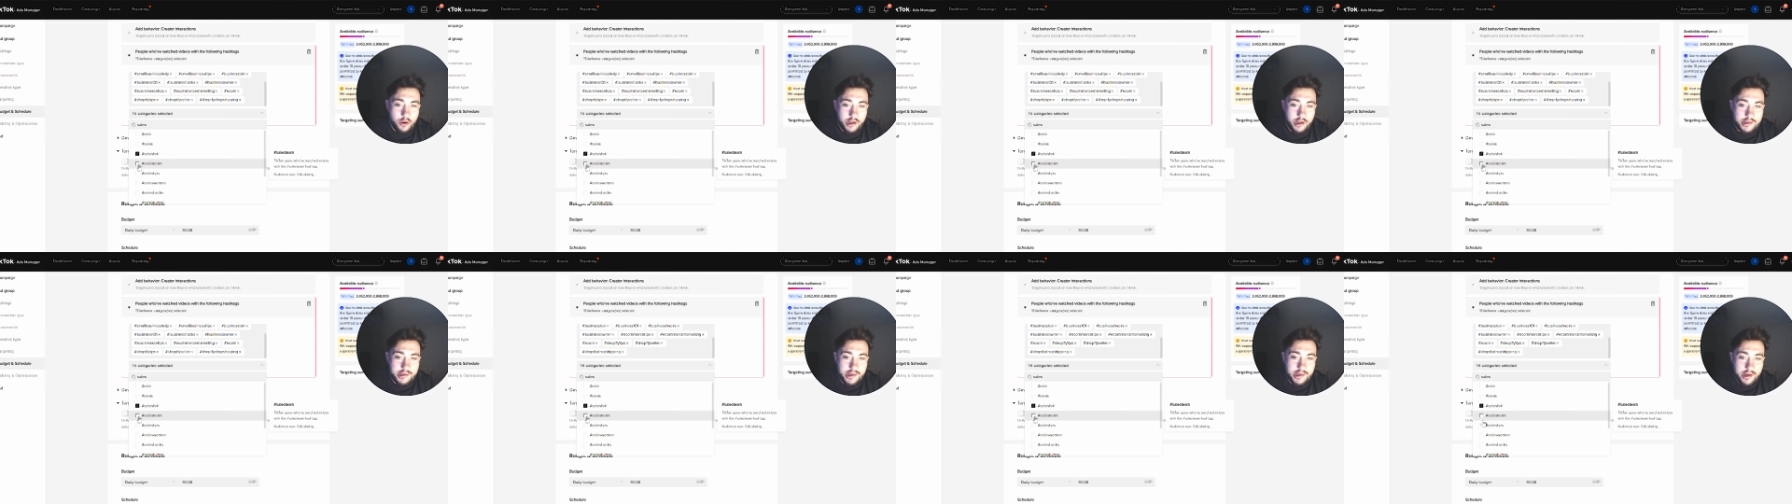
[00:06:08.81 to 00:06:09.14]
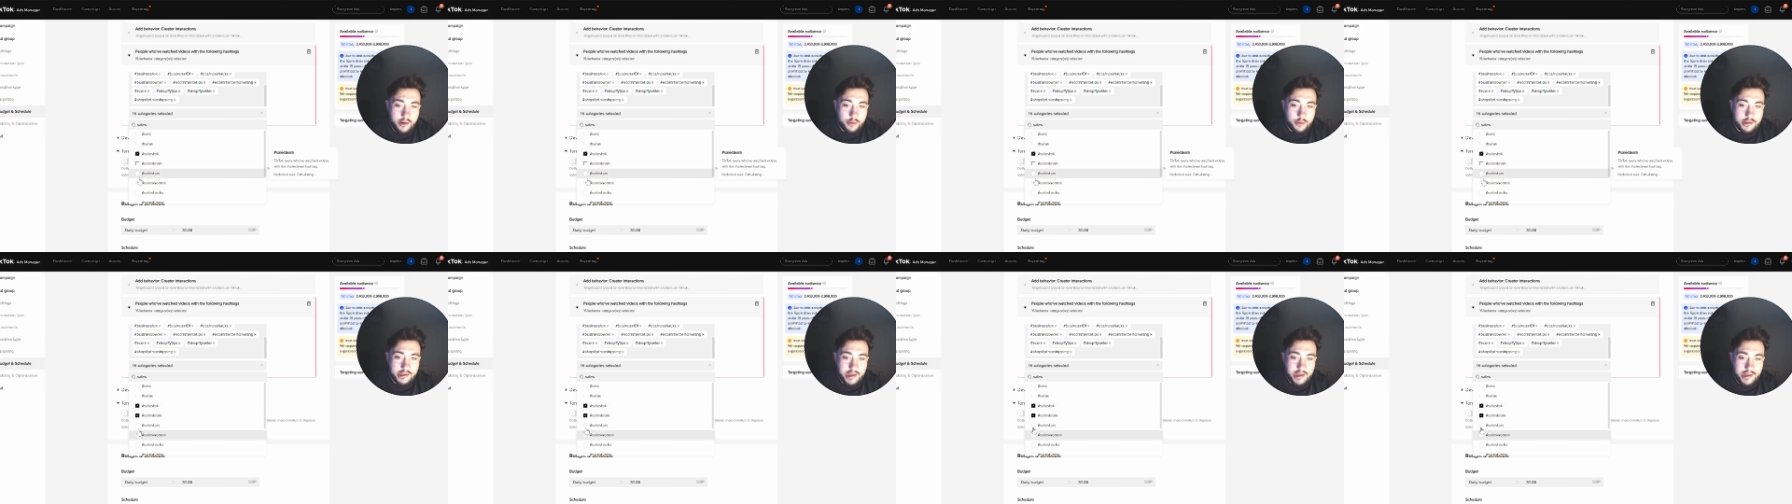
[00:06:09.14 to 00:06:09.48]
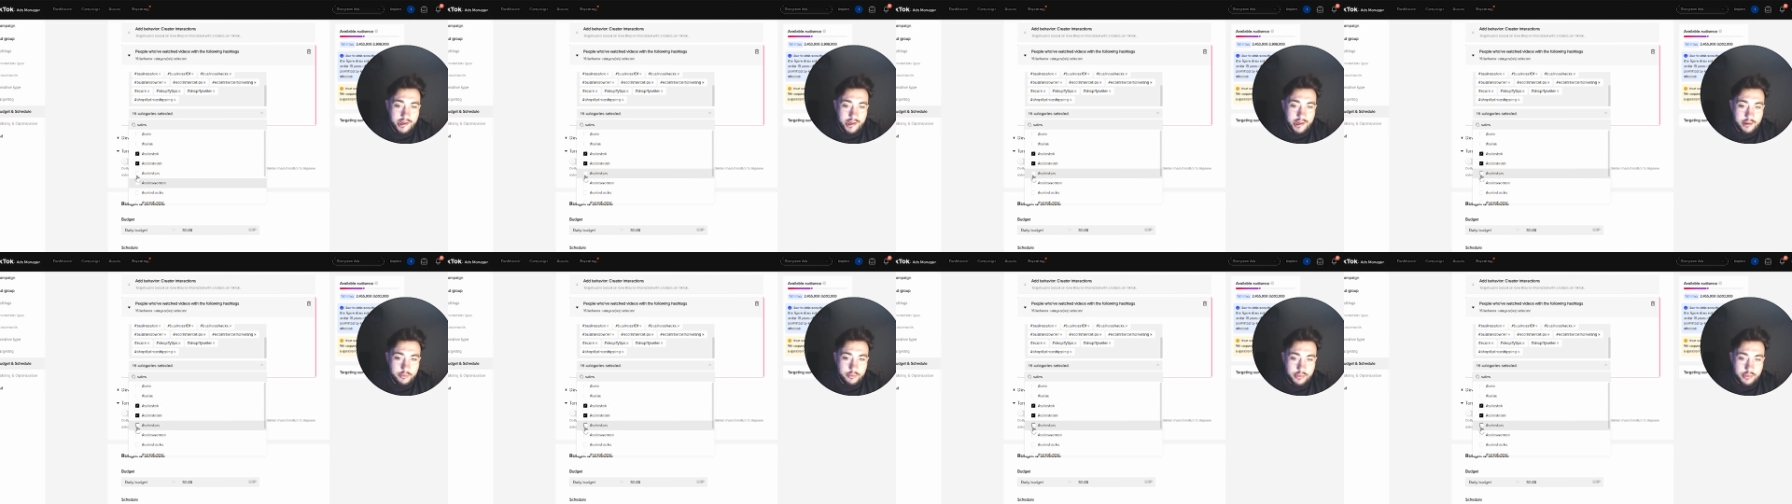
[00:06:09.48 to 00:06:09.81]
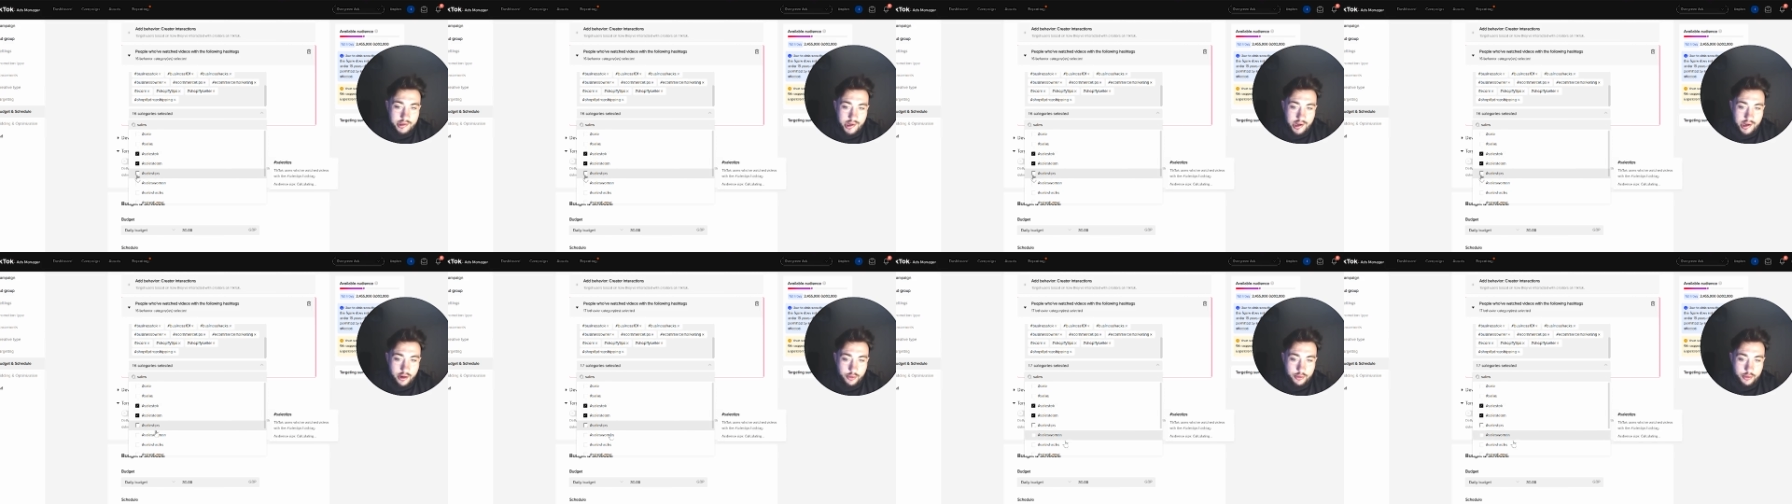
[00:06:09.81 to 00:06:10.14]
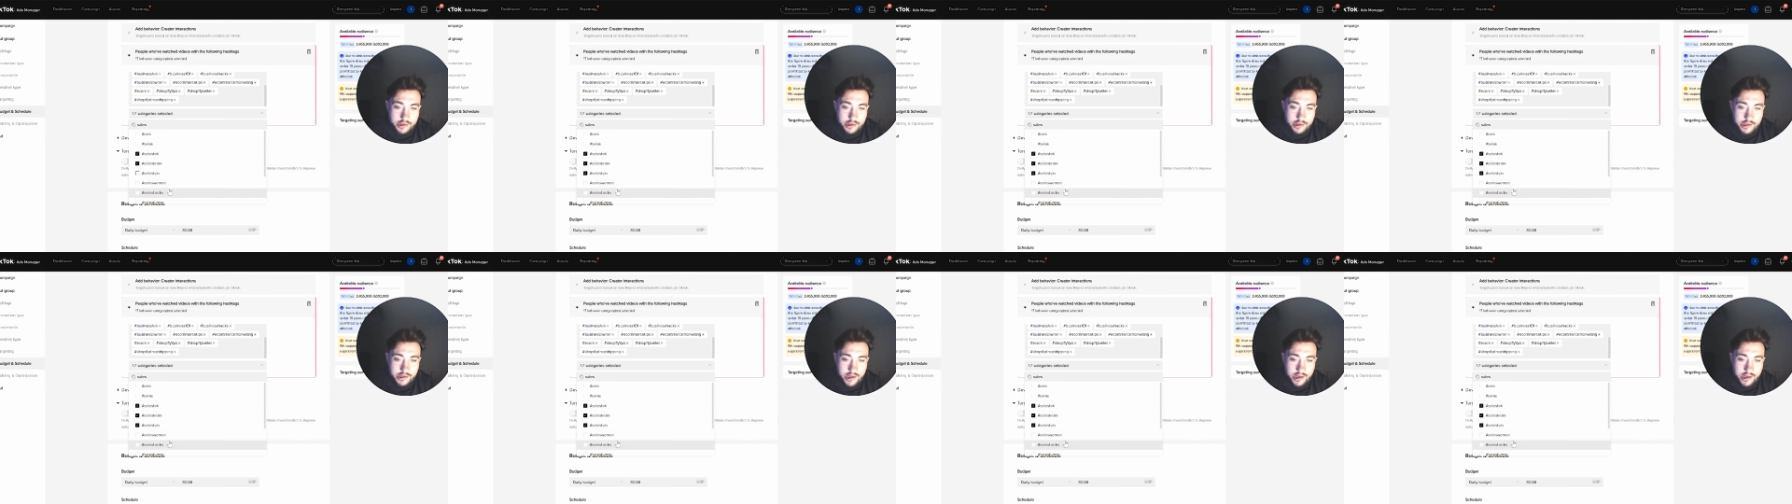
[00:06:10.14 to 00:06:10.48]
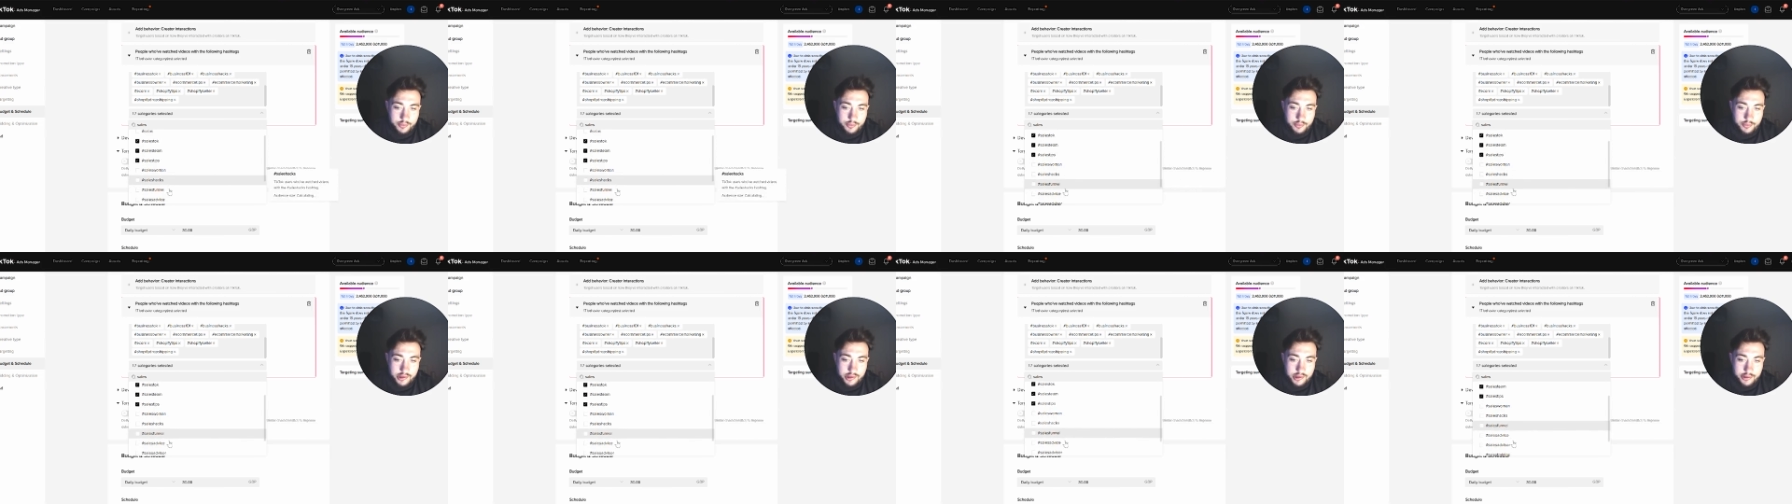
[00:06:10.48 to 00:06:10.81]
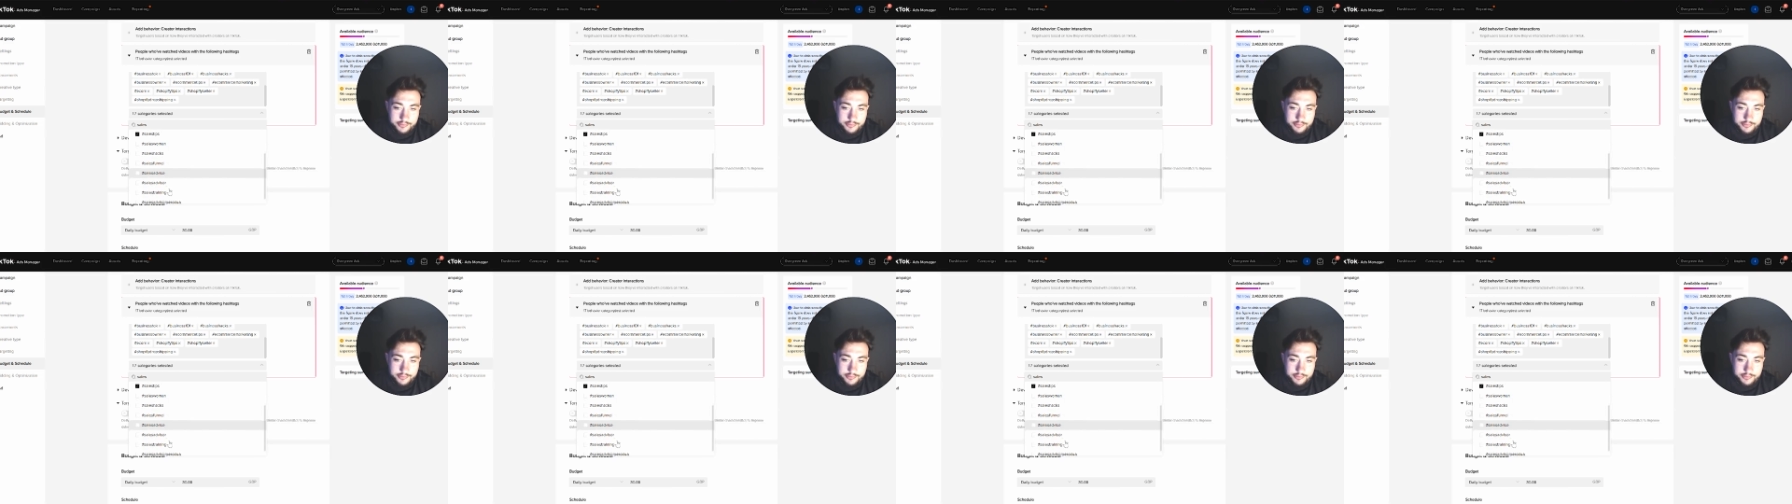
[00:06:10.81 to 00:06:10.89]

sales team, sales tips,